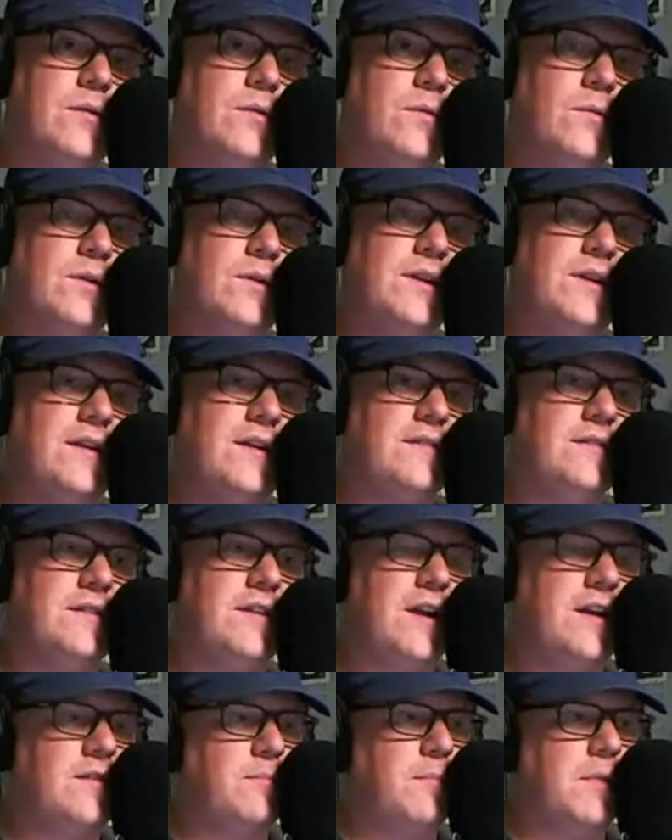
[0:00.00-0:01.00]
What day is
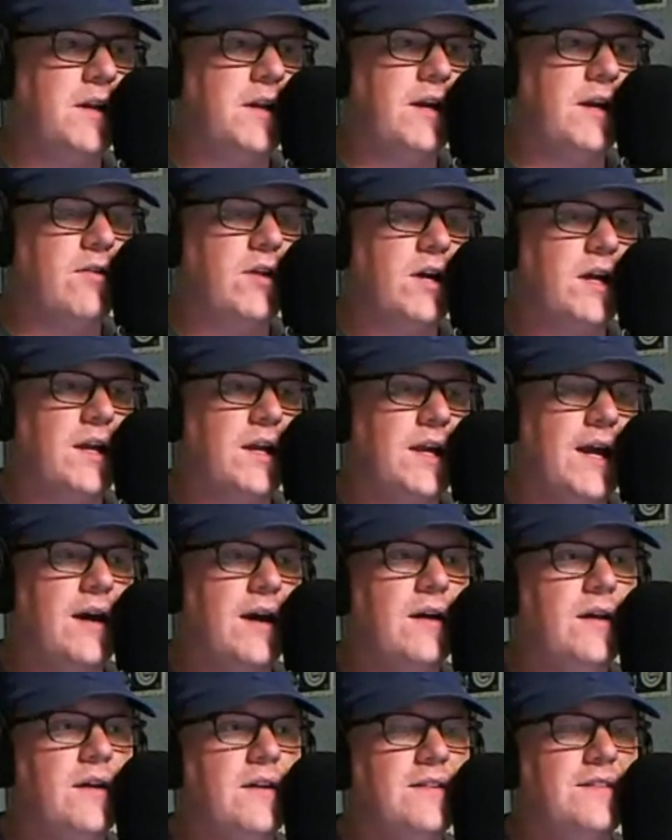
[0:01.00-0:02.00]
today's Monday, right? Yeah.
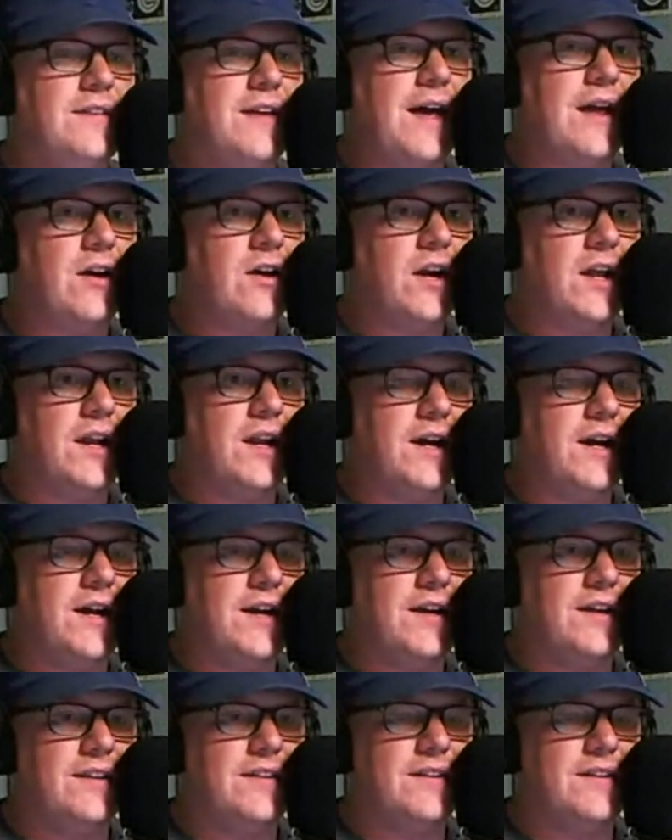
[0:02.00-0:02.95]
Saturday night,